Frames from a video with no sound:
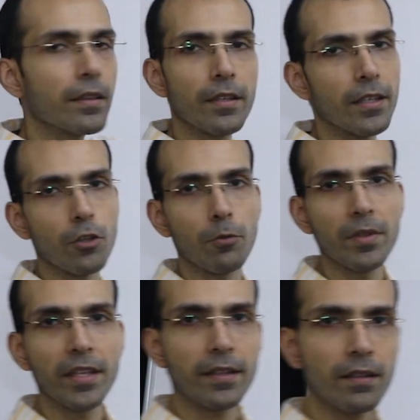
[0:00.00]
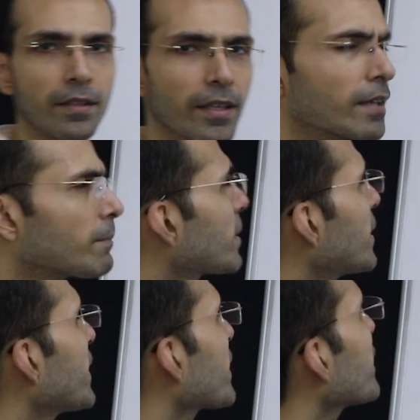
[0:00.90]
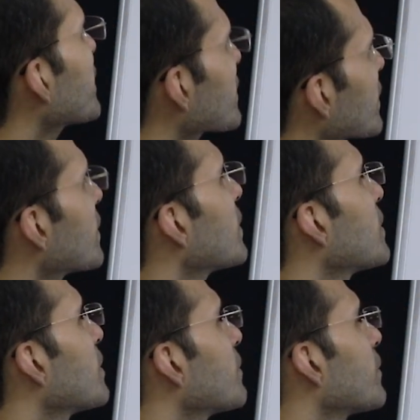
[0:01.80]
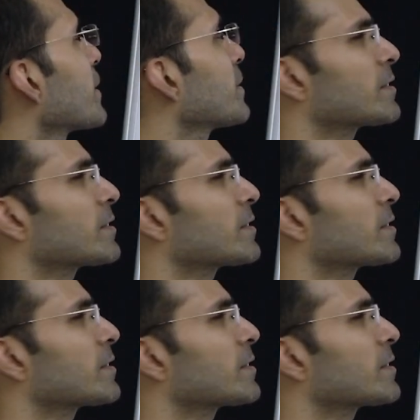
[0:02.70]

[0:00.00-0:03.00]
in the denominator. There are many techniques. One is the